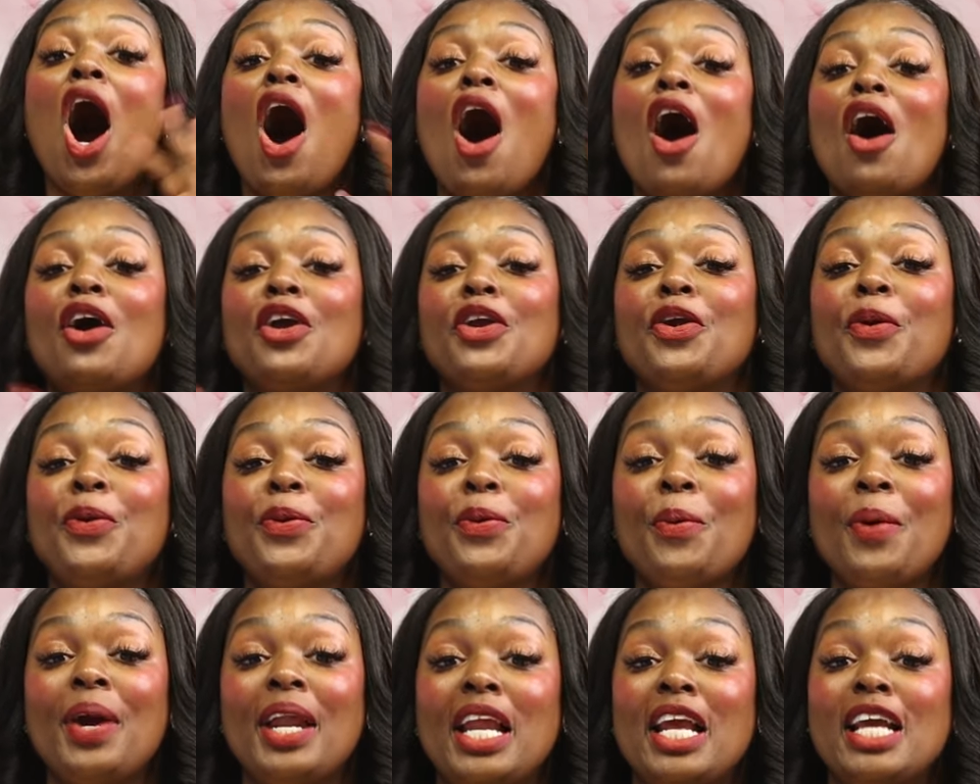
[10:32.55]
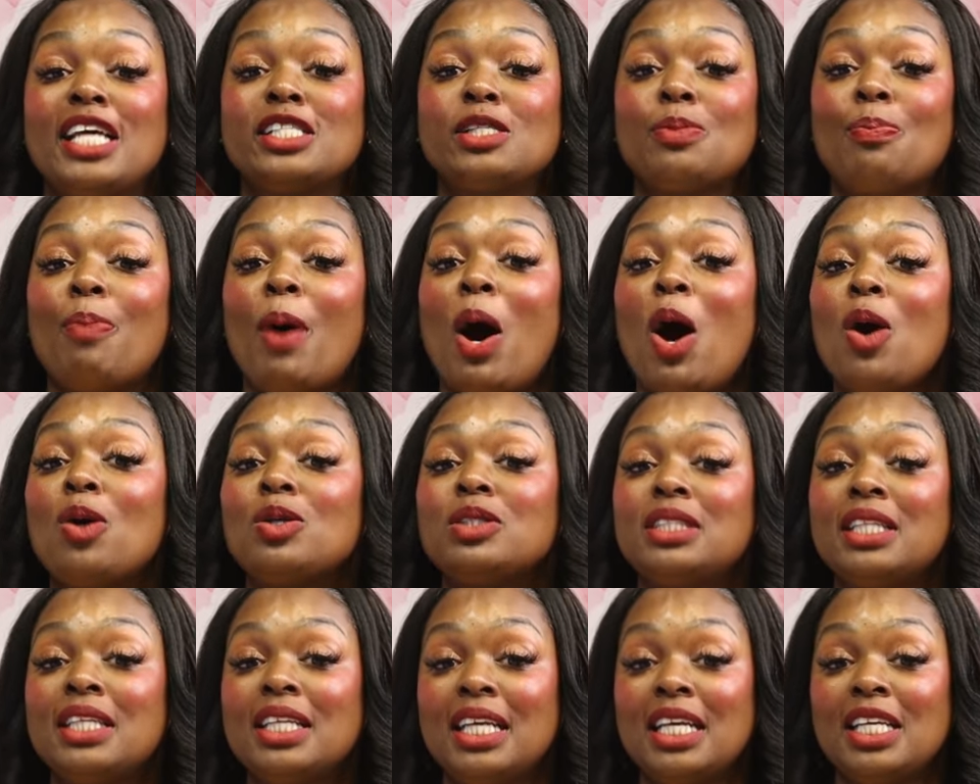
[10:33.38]
All you're doing is
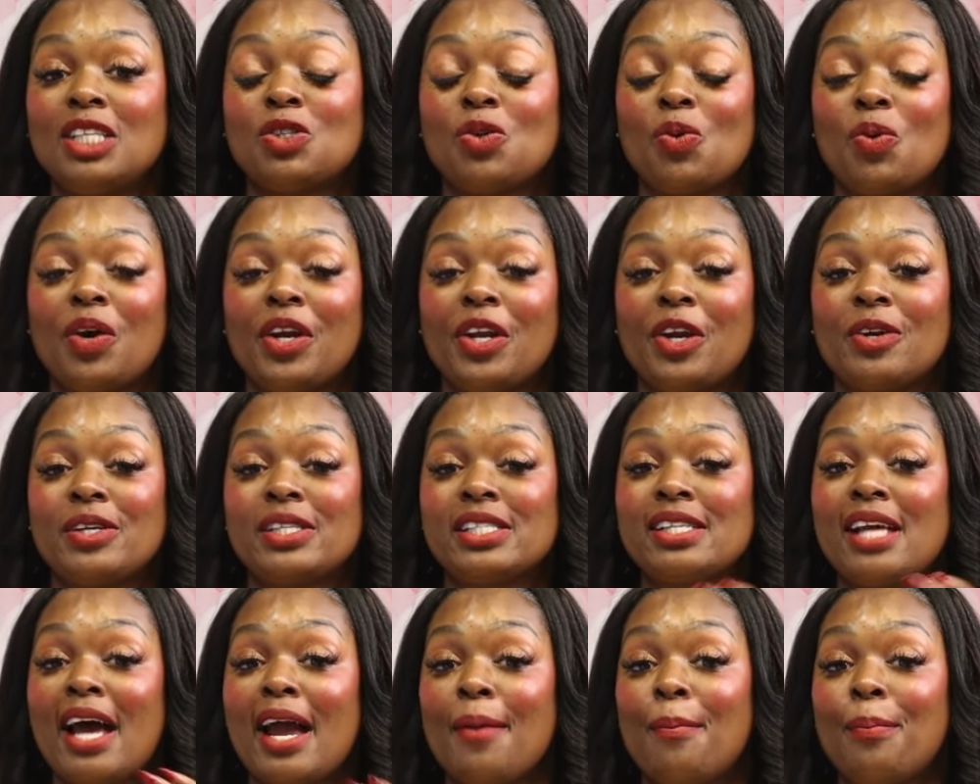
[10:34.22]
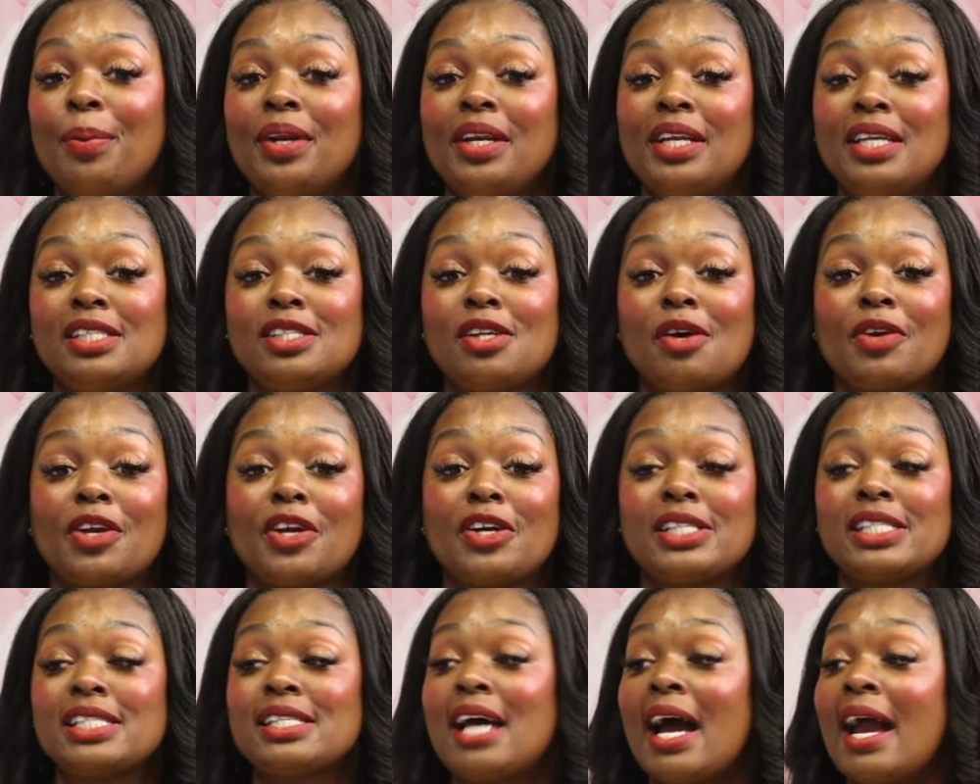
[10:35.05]
posting these on your site, putting these on
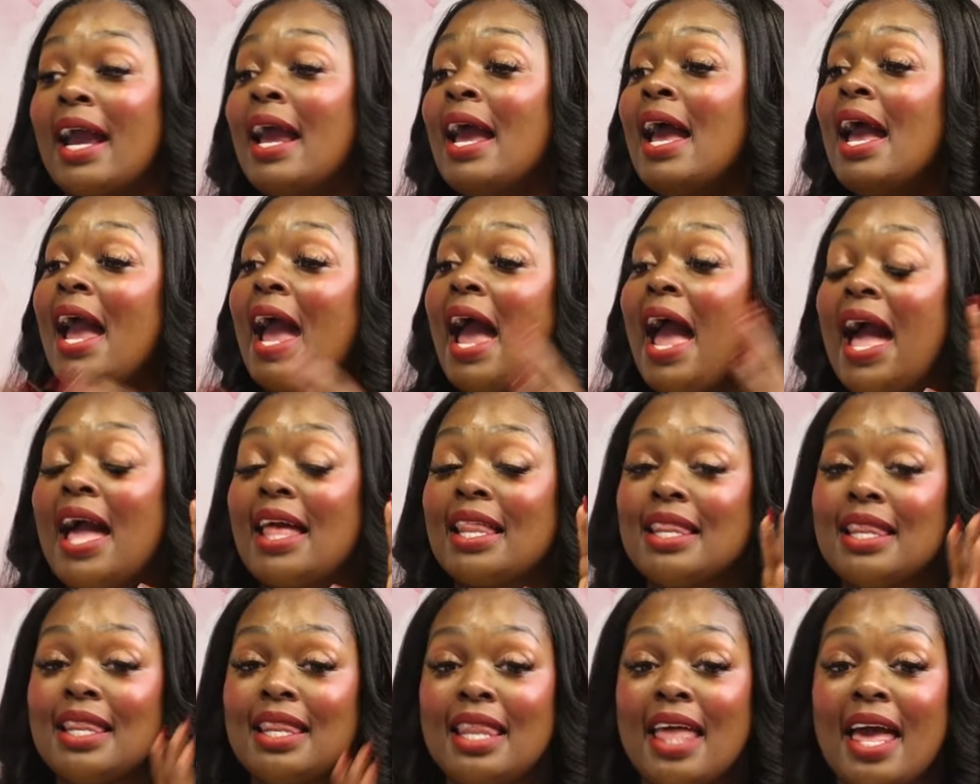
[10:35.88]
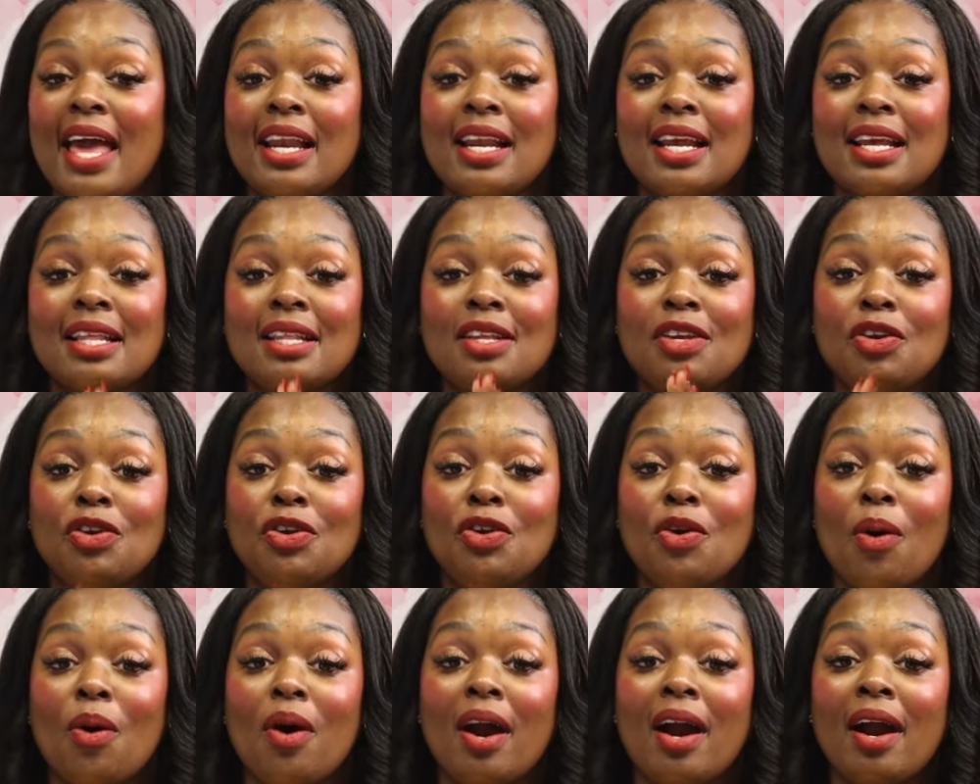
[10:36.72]
your site, and letting
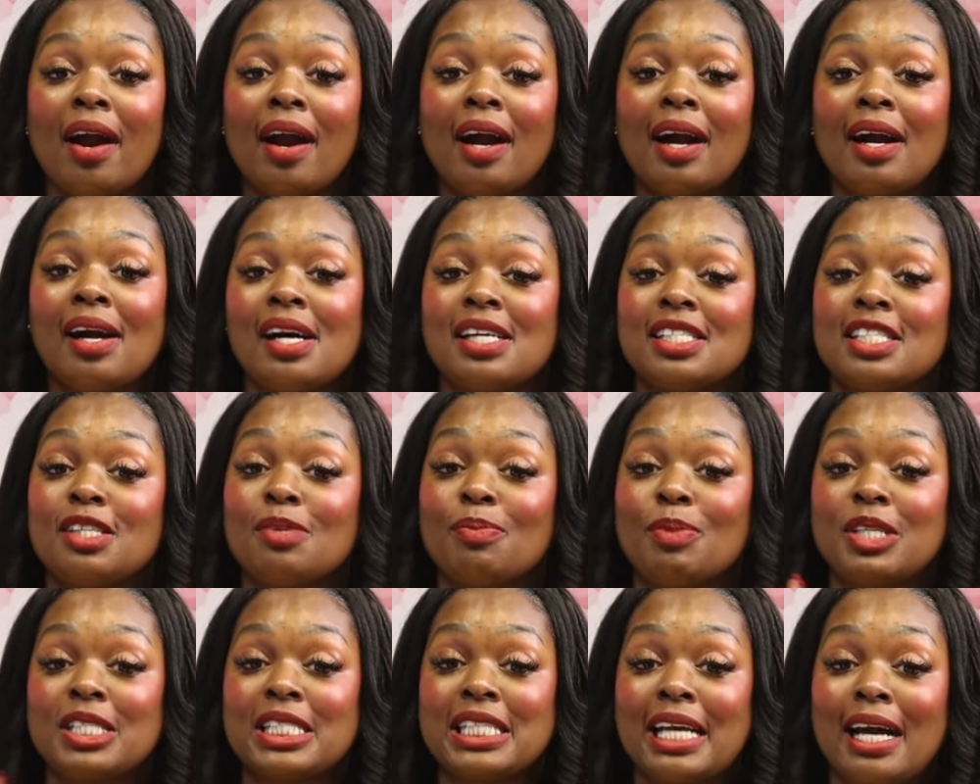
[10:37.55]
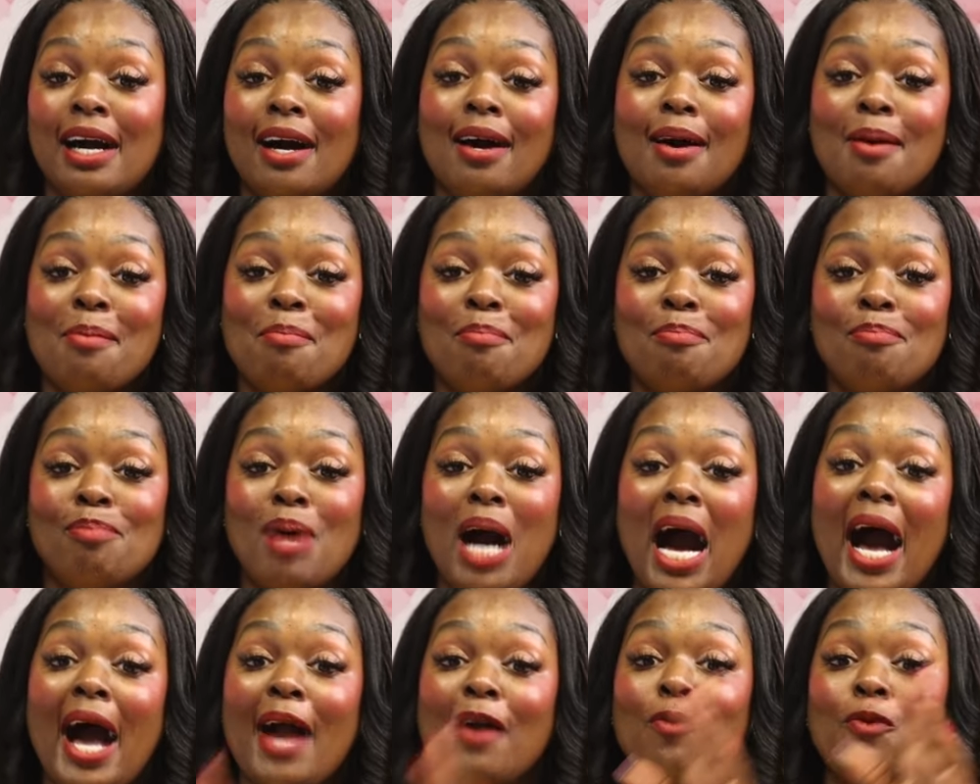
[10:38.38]
your customers come
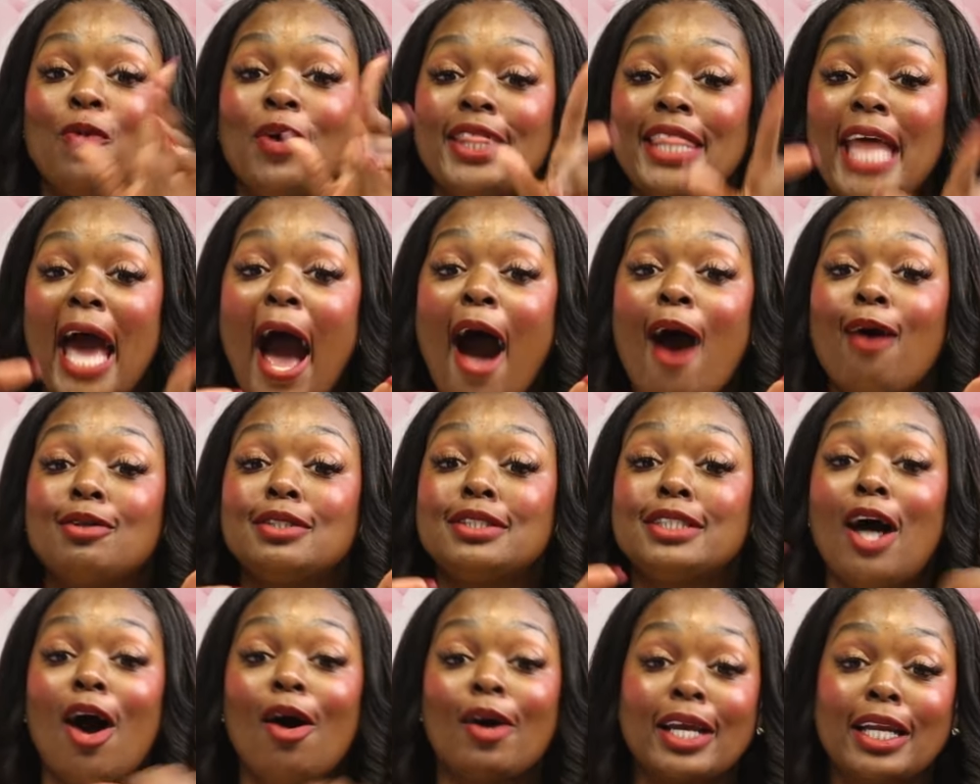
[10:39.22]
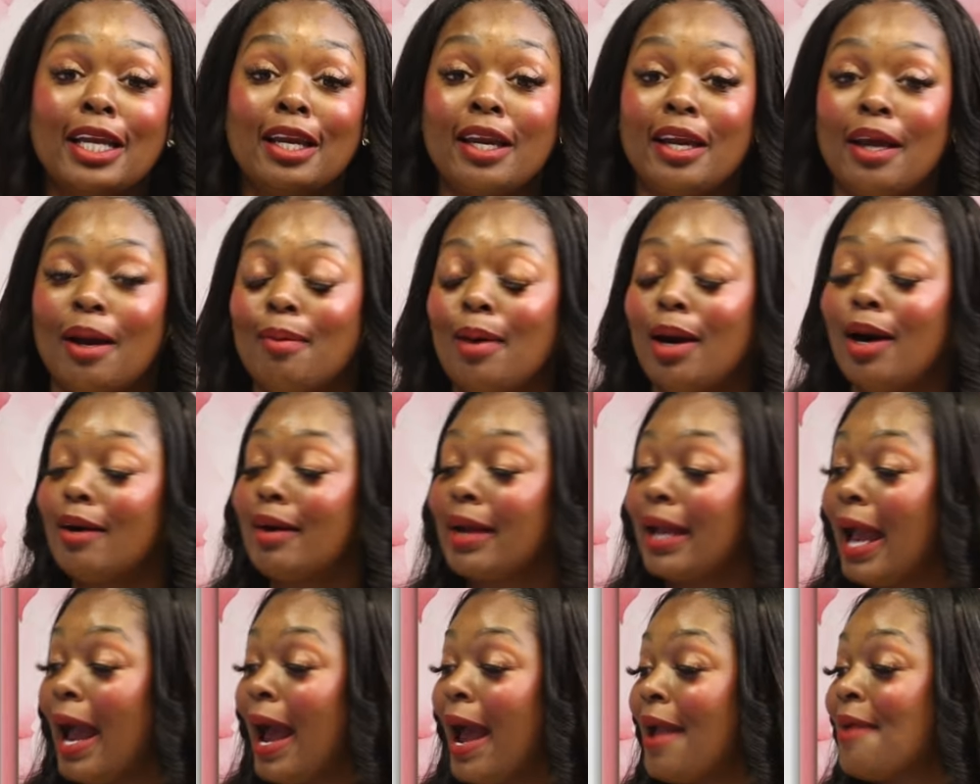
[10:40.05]
by without talking to them,
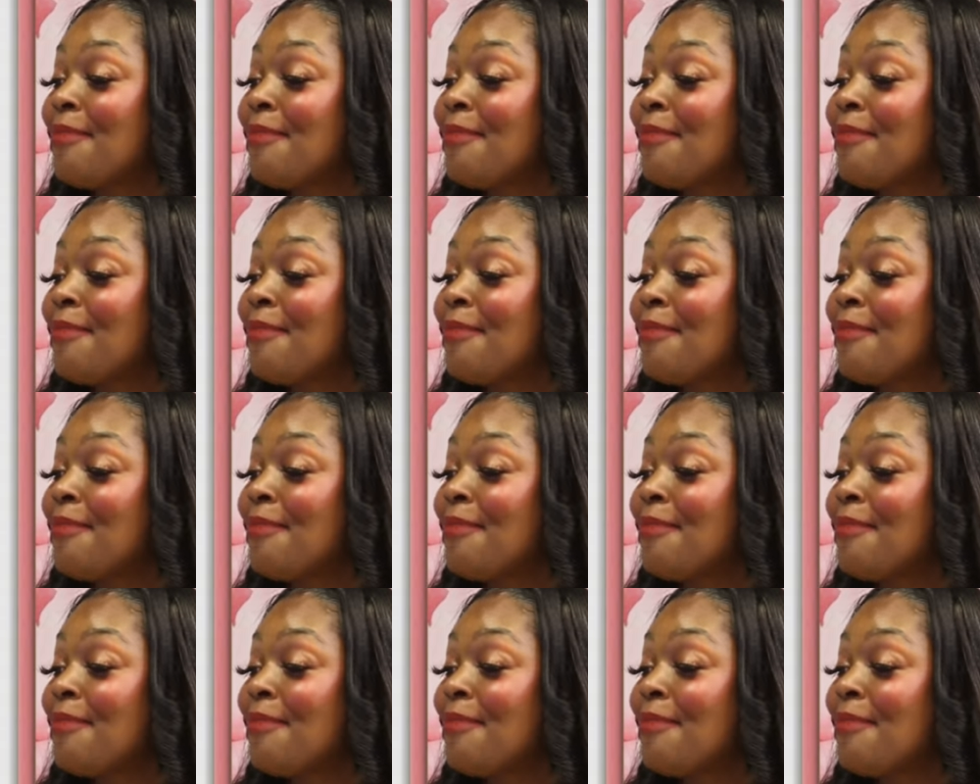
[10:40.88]
okay?